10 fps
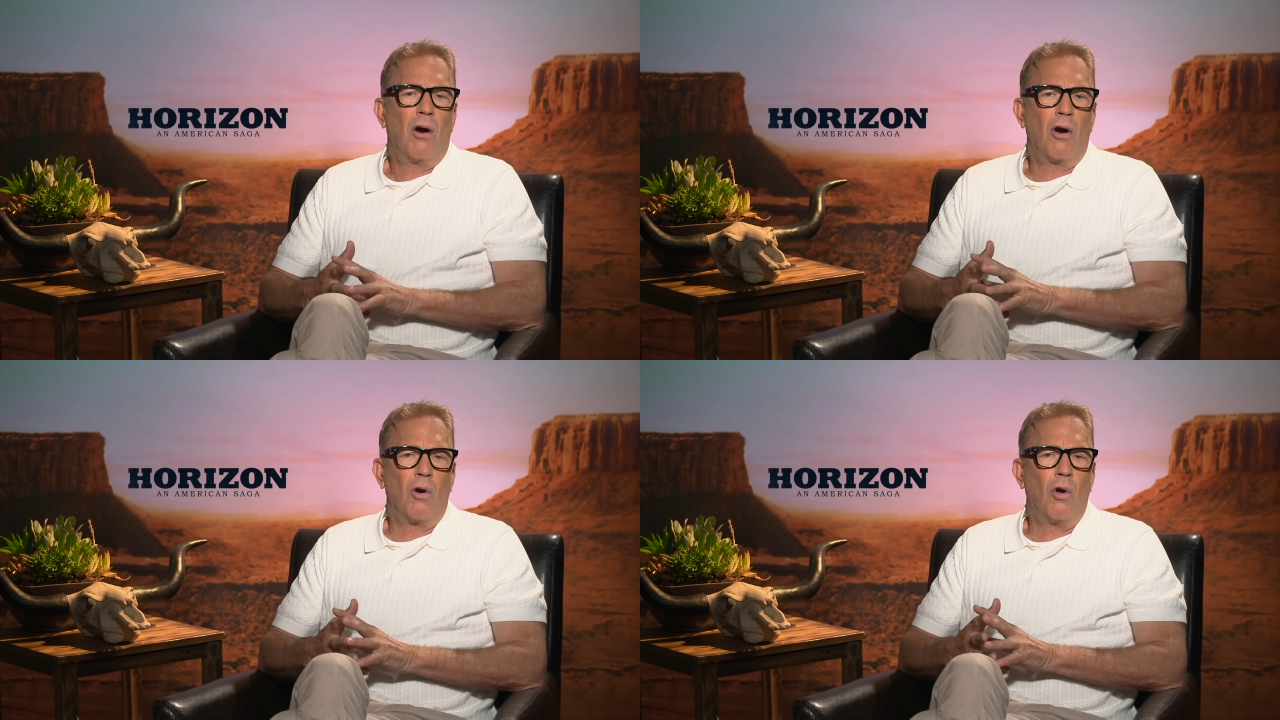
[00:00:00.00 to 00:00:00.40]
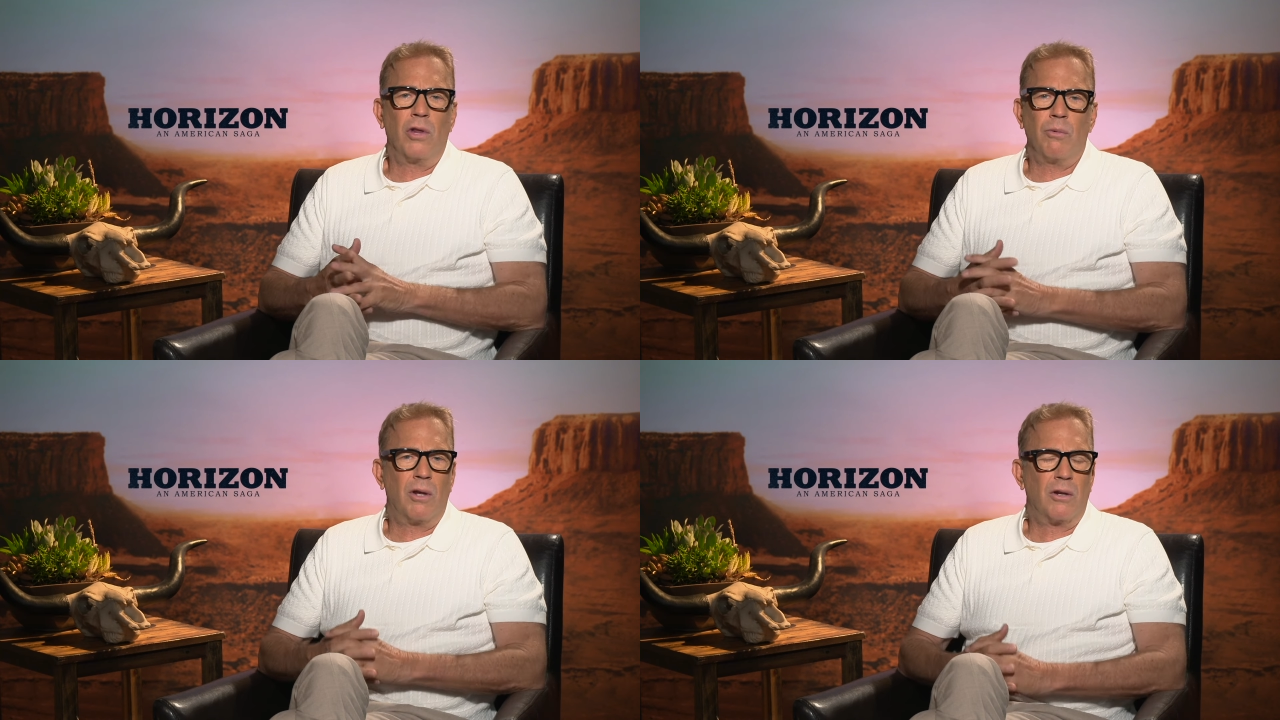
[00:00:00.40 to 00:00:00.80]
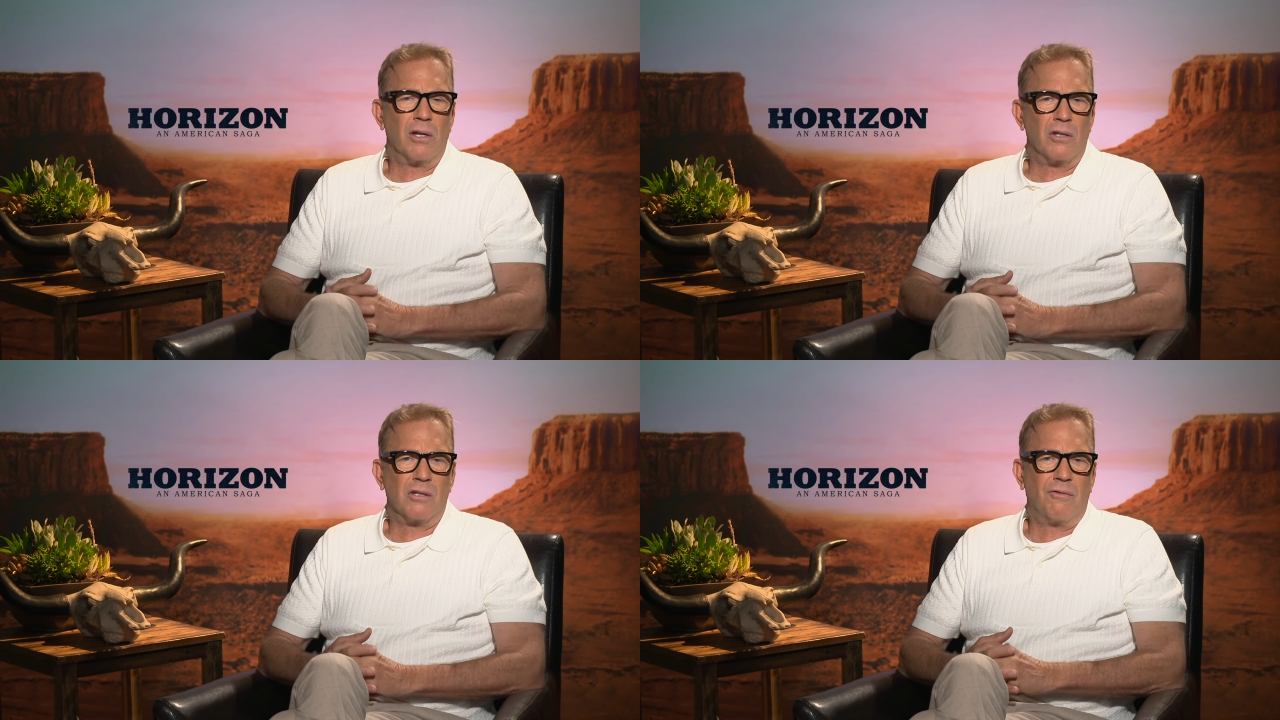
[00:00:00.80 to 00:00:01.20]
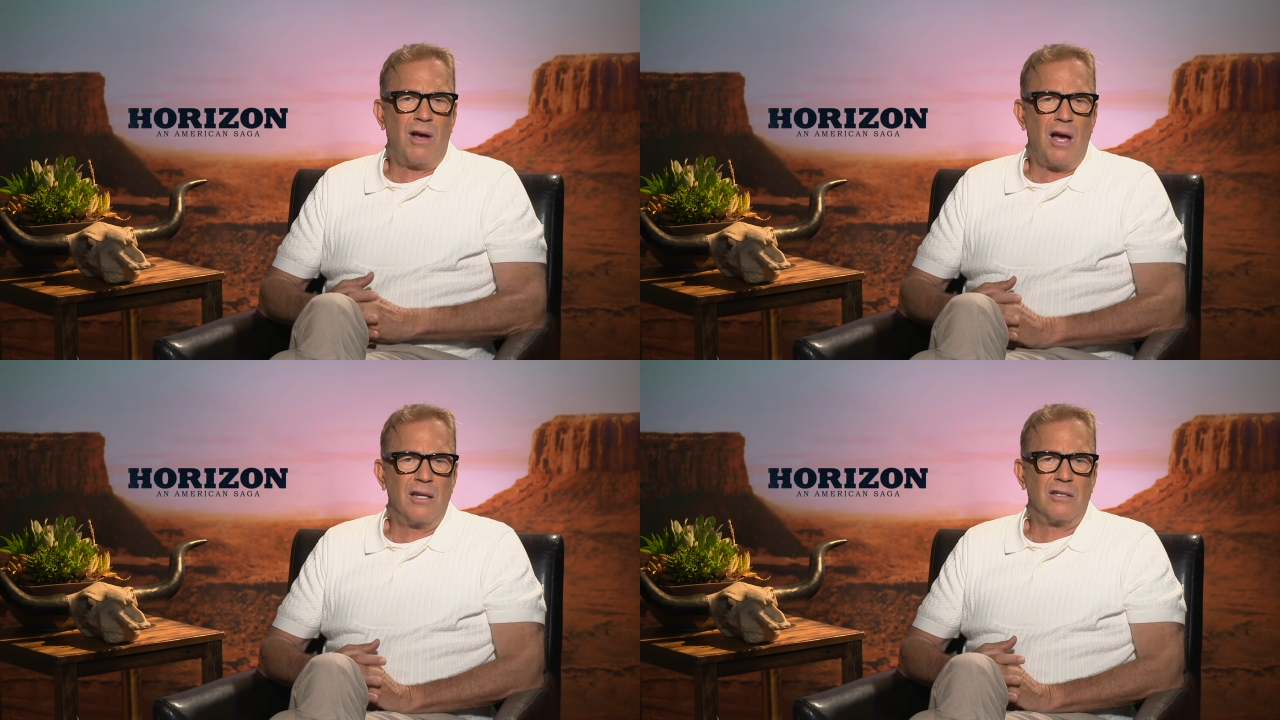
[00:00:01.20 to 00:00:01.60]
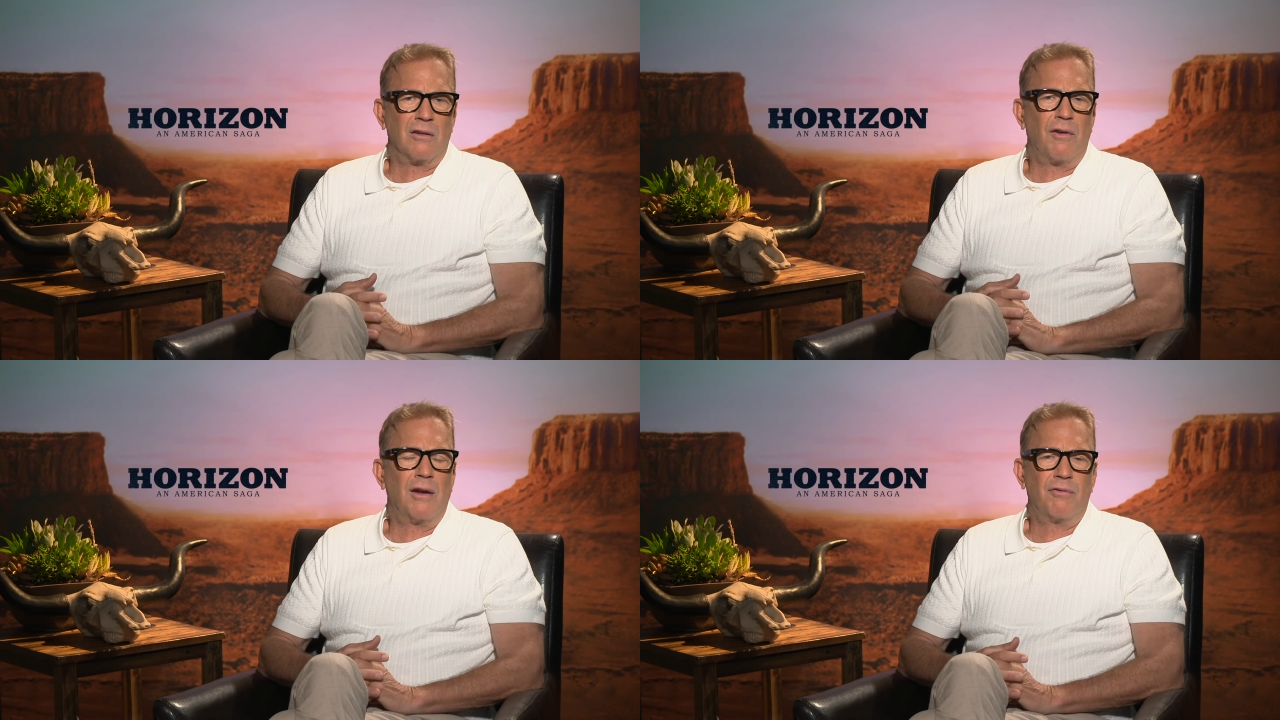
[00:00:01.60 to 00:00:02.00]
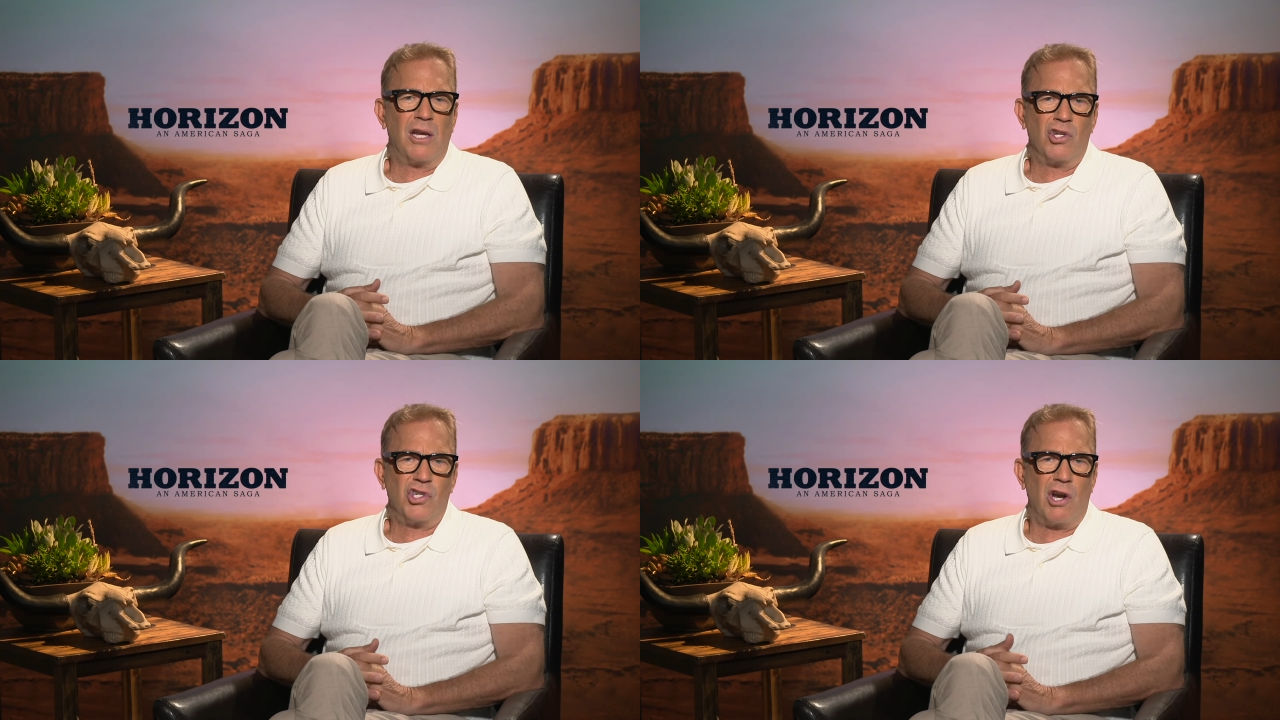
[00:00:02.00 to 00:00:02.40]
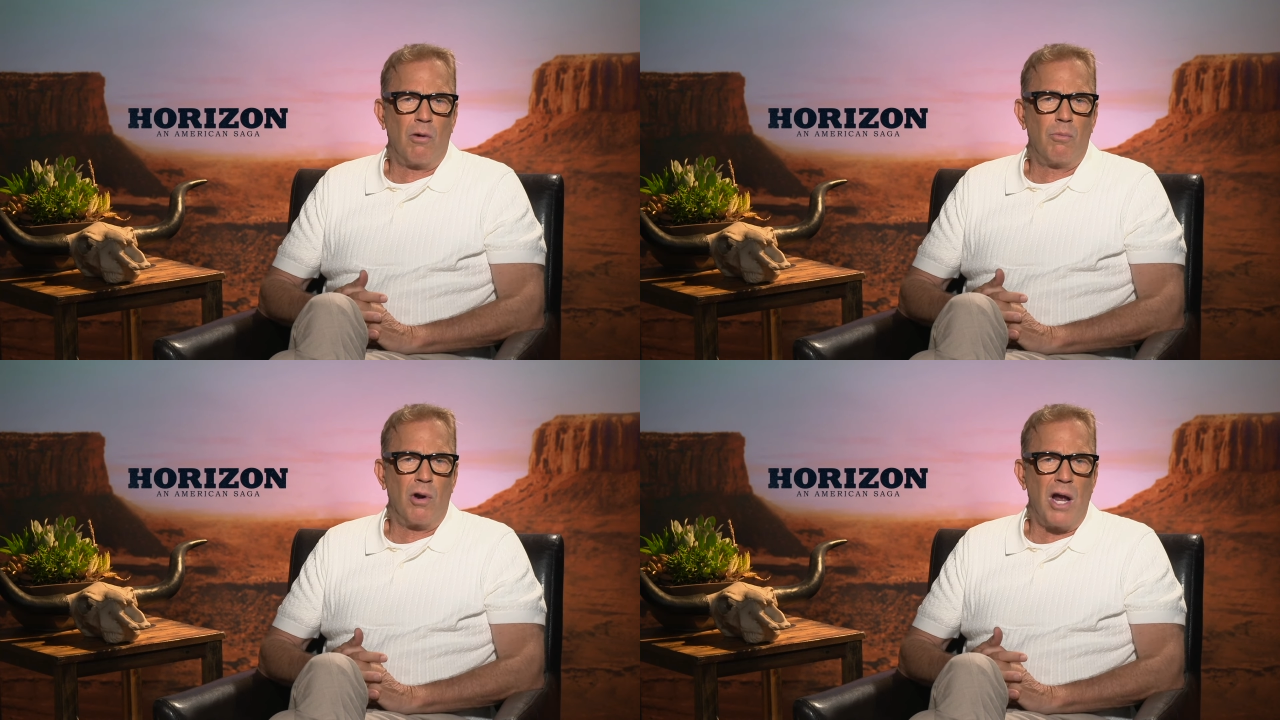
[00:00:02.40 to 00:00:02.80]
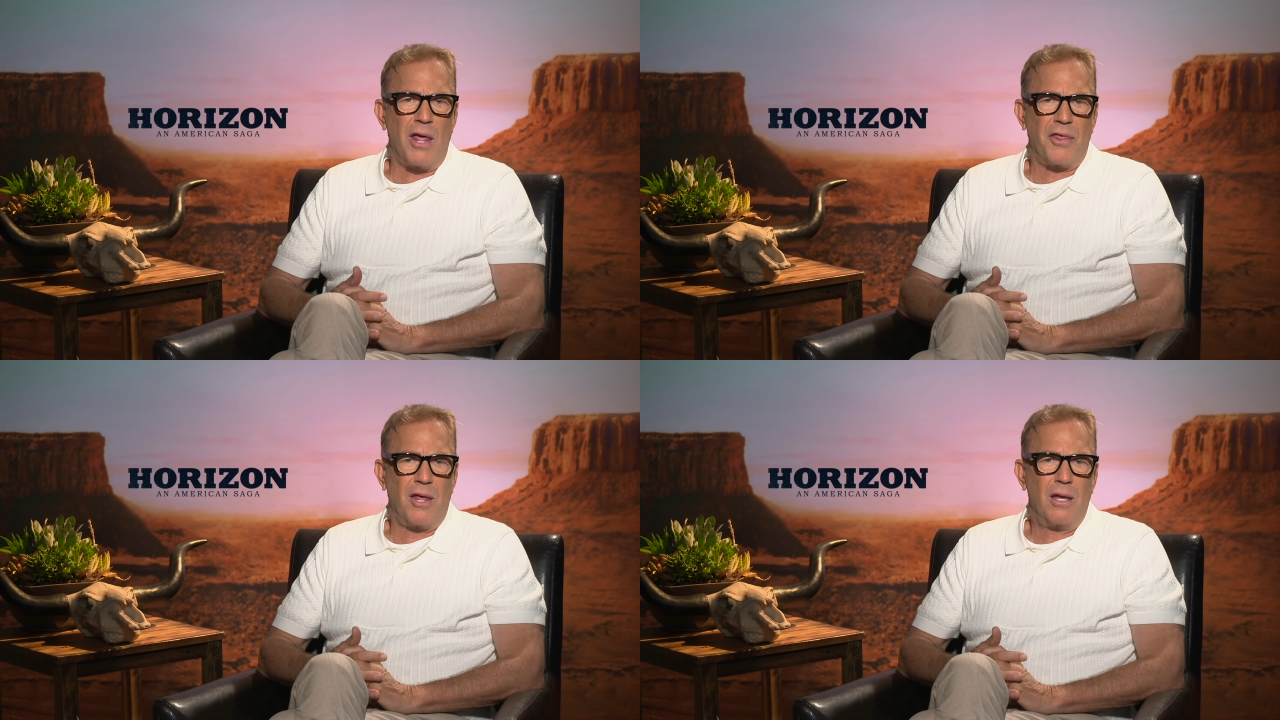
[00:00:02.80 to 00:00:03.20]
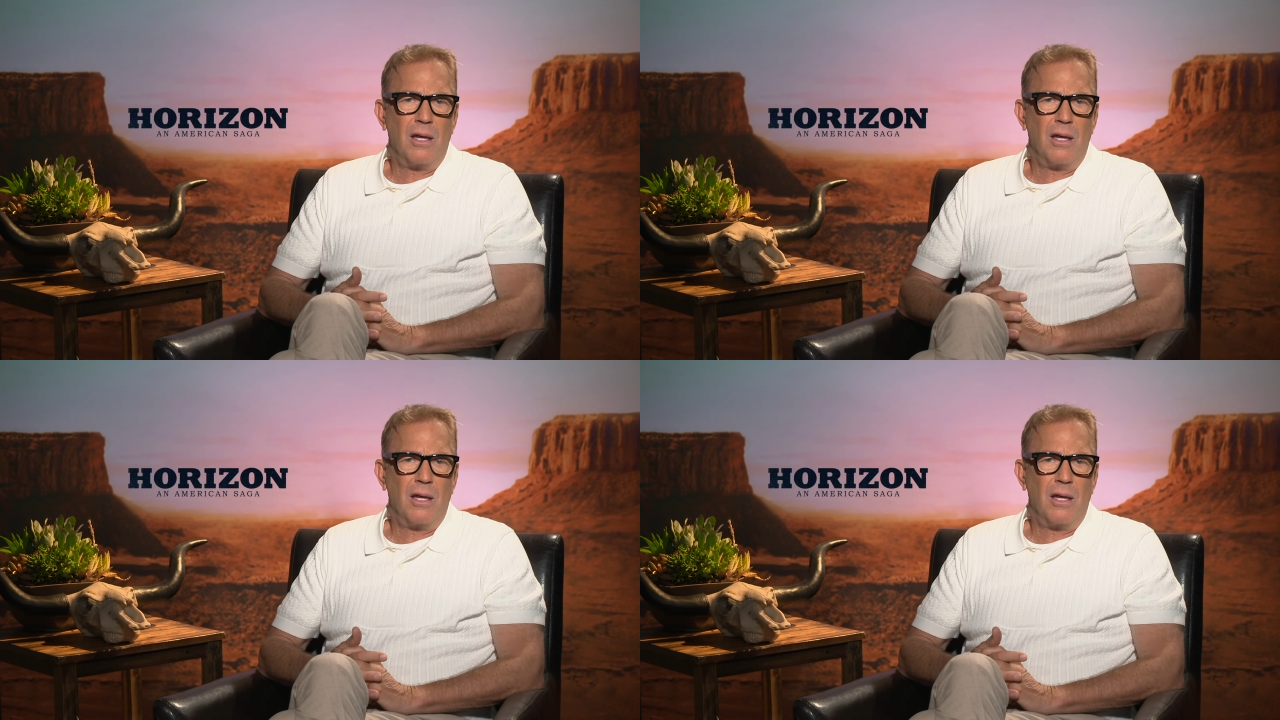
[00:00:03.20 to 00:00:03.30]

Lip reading: or only way they're going to survive is if they share breath.